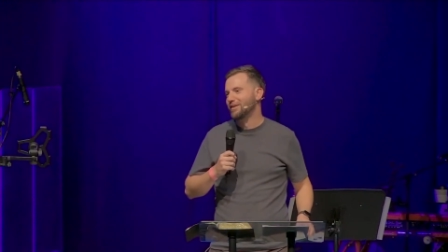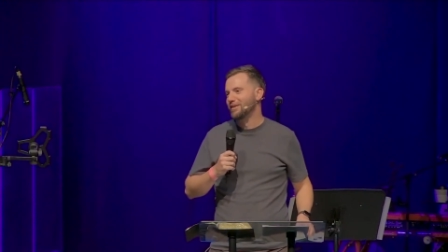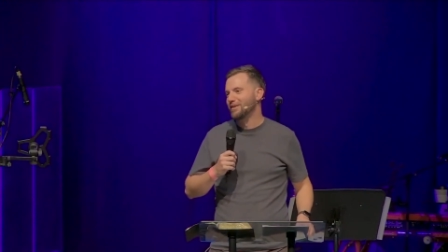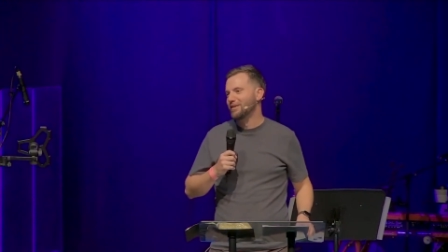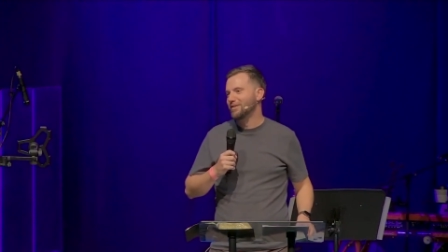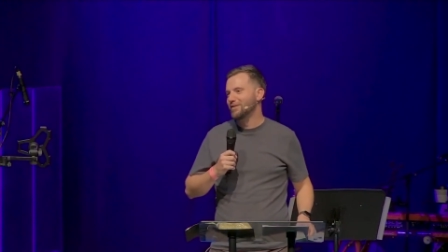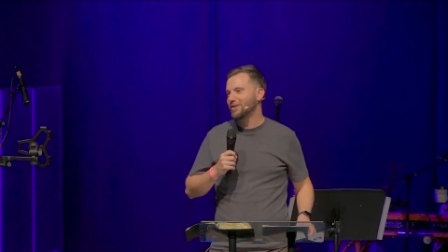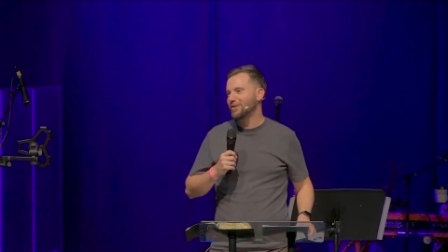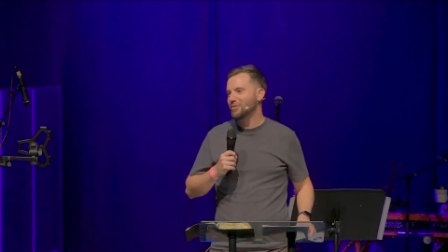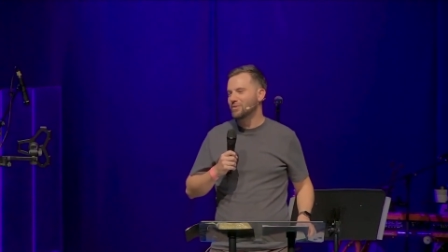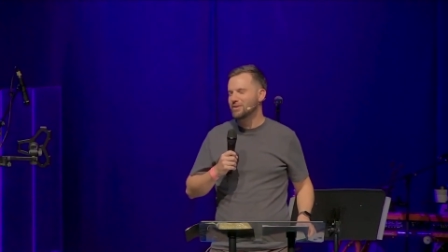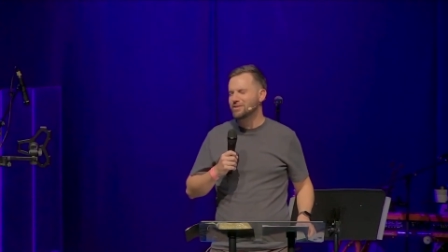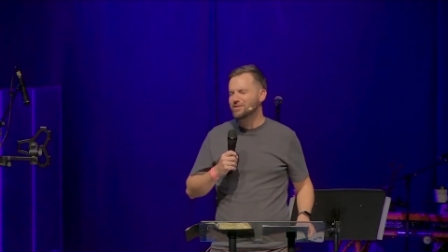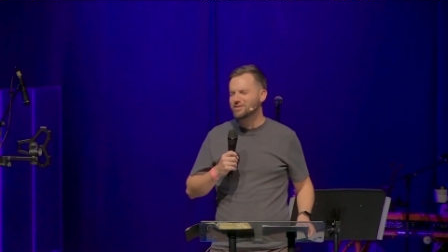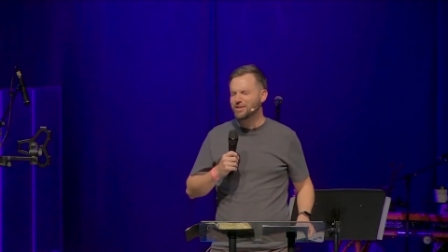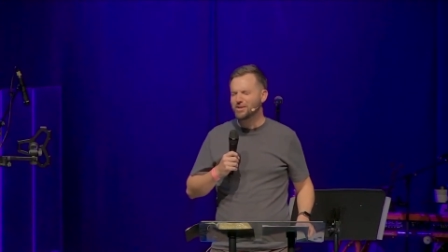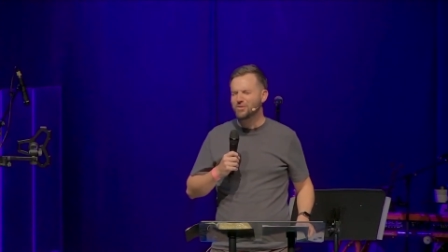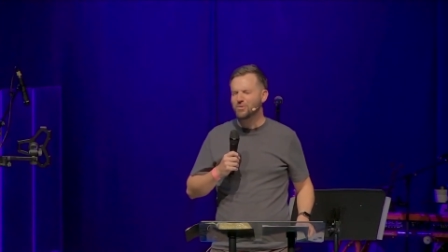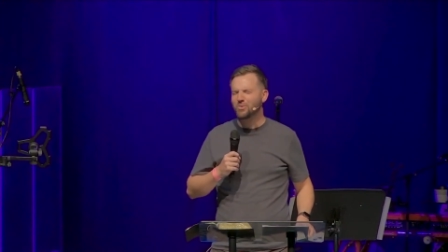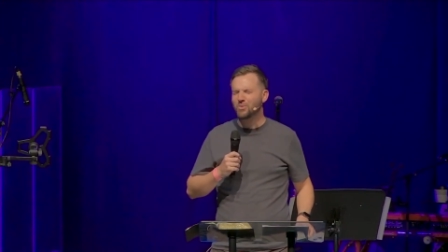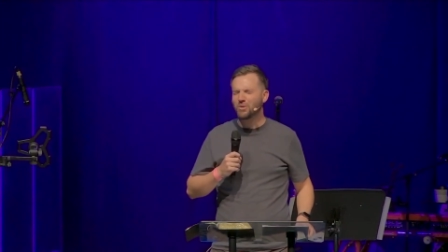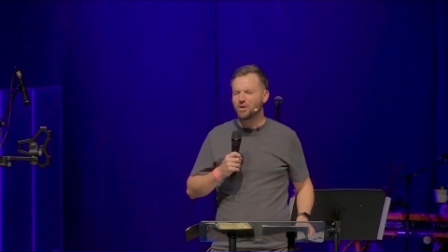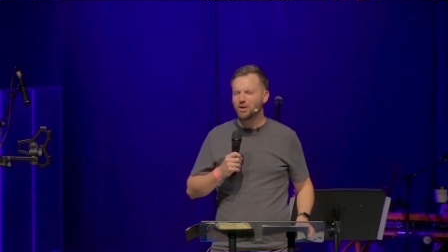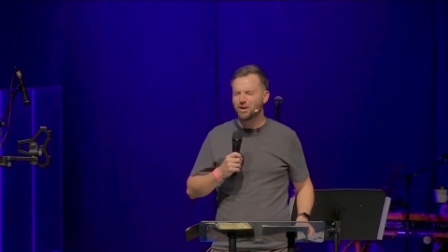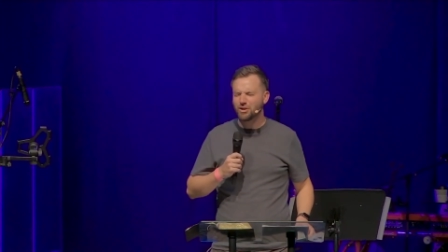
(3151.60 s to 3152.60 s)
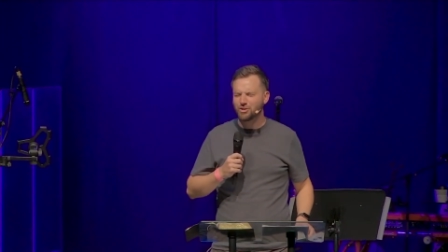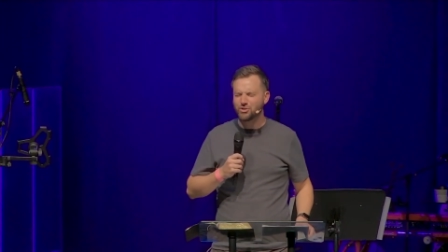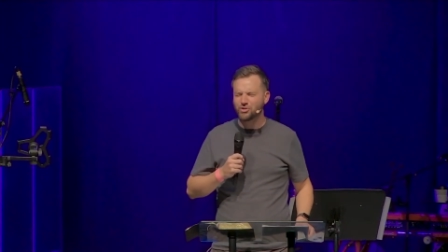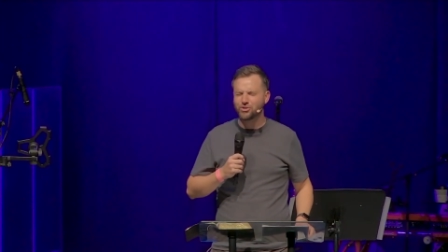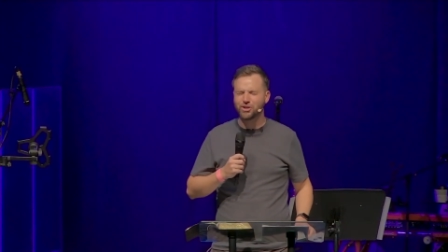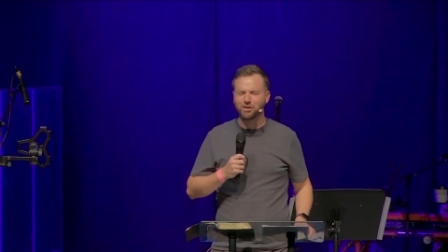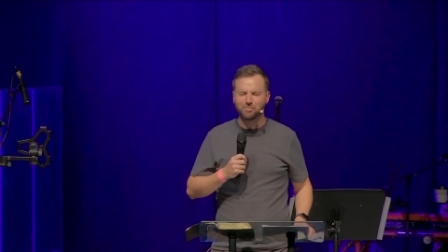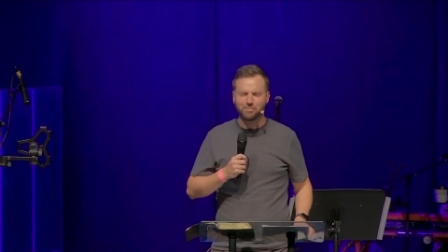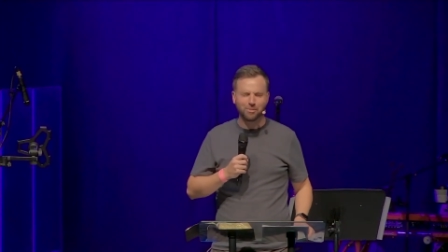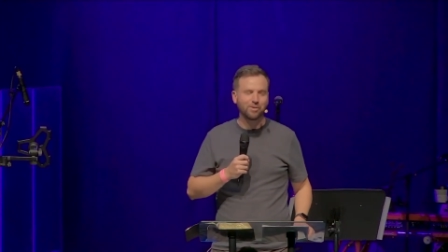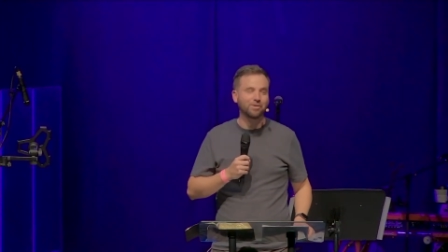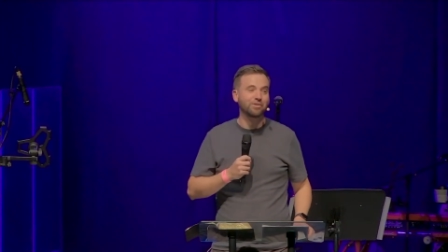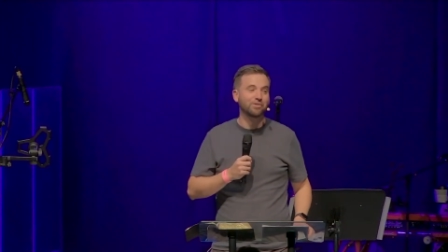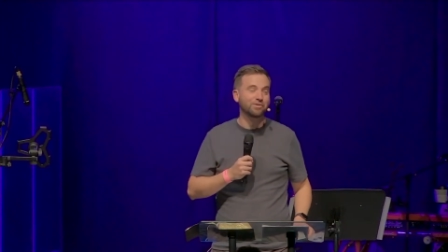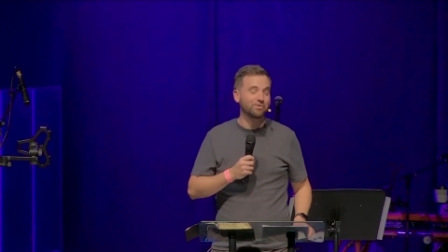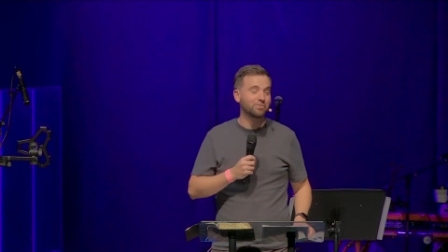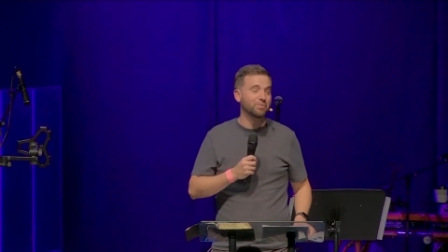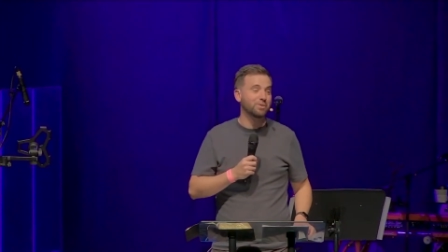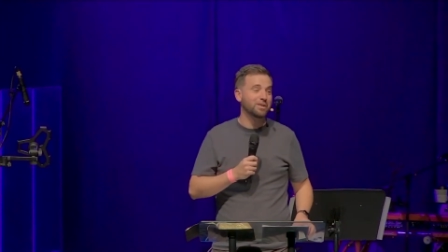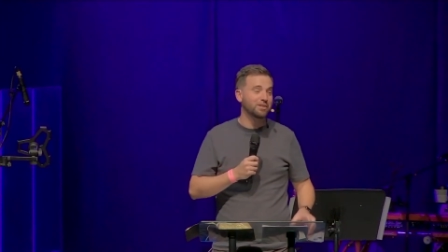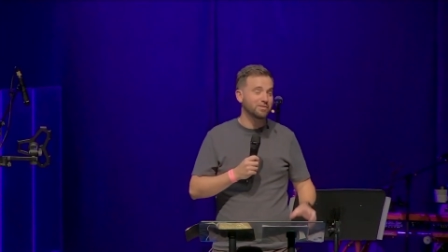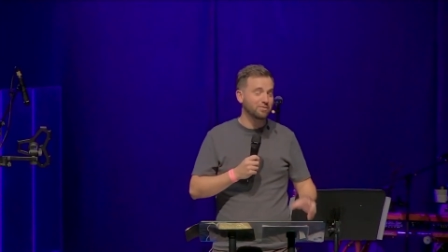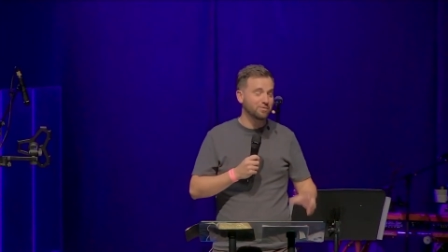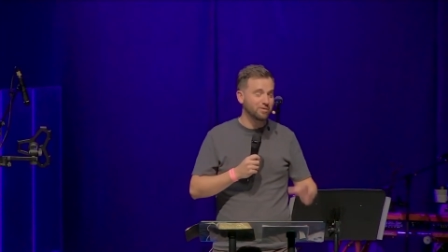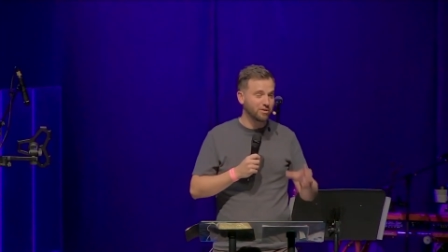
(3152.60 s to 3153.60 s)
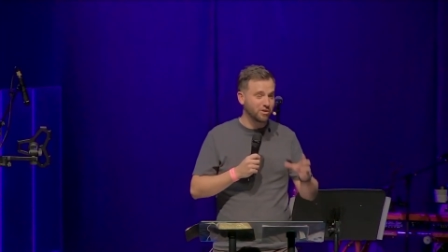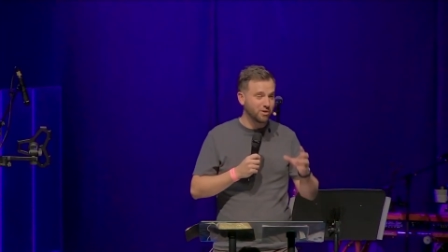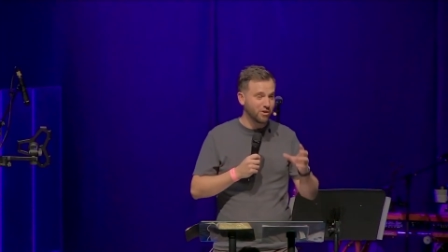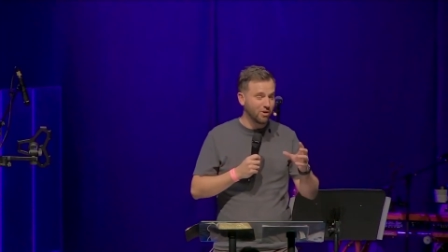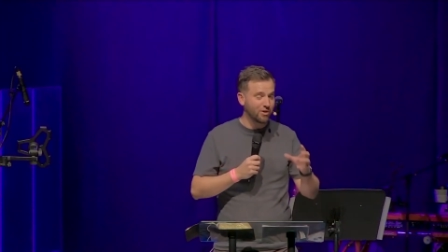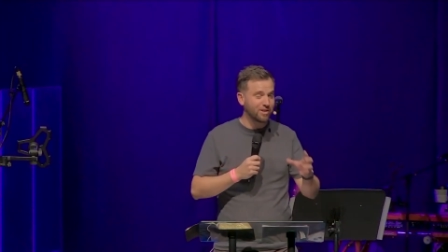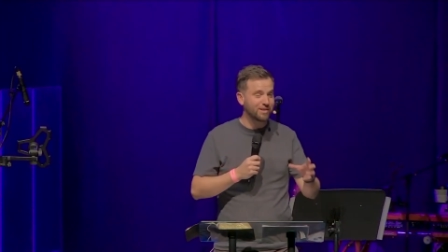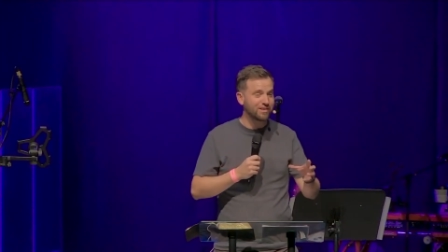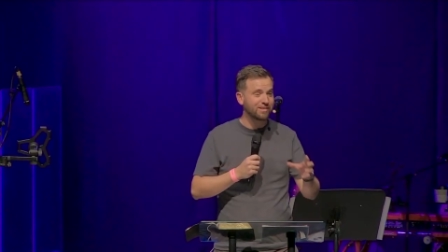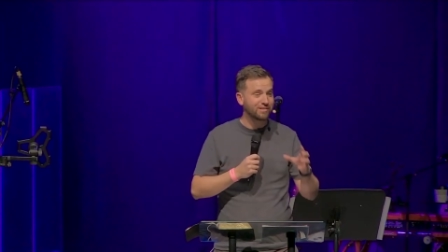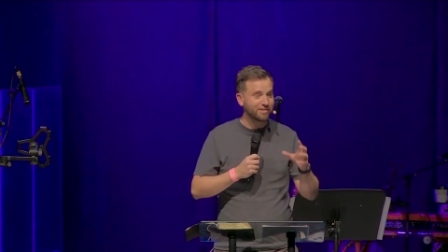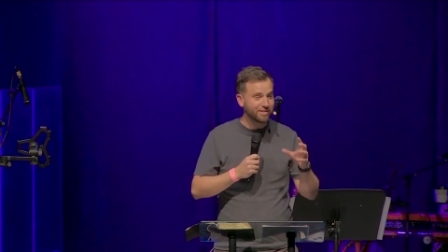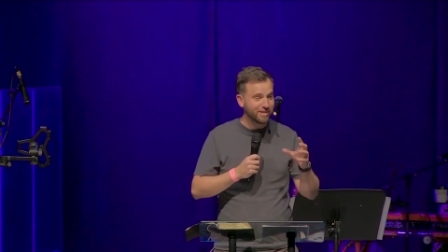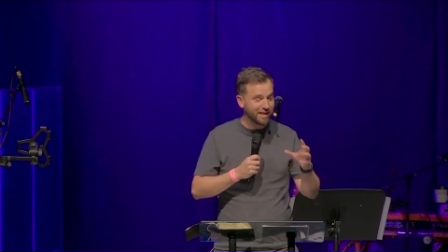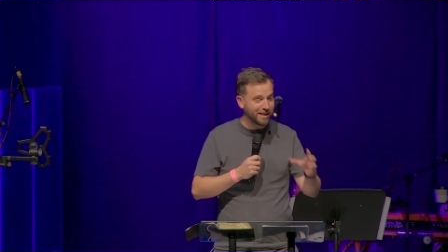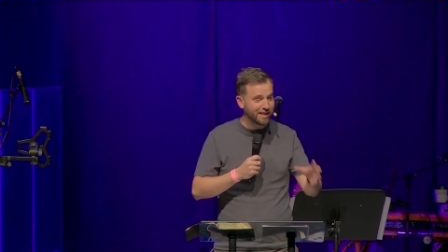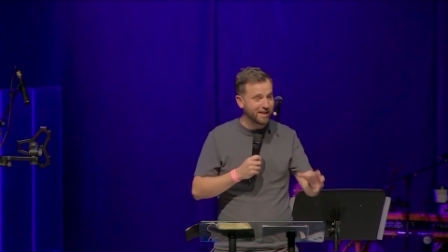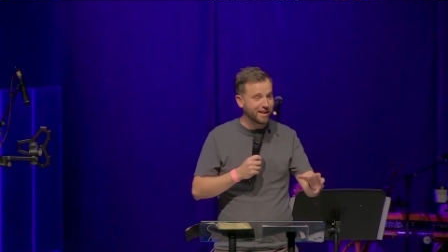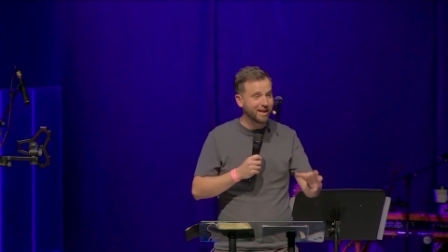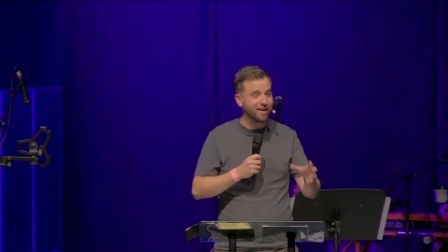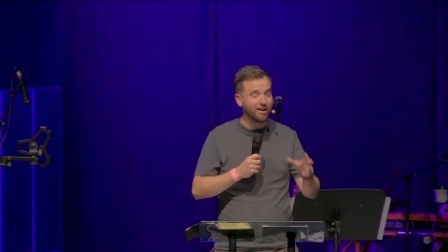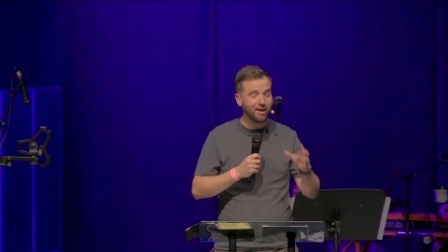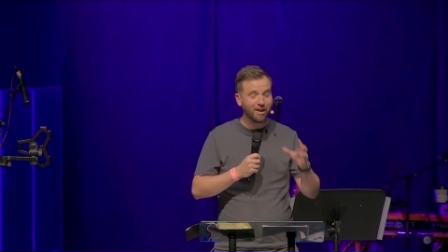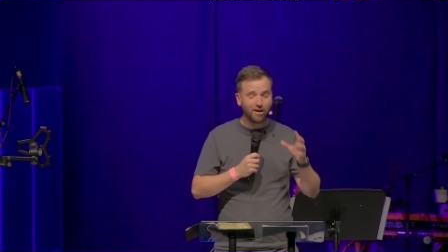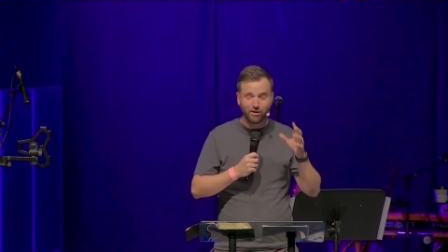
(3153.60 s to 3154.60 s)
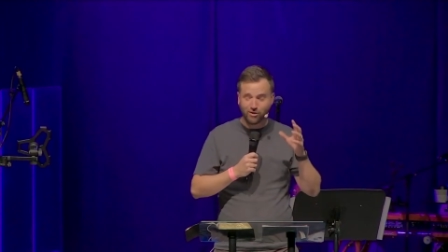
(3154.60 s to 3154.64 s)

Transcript: that we see worshippers. We, God is seeking,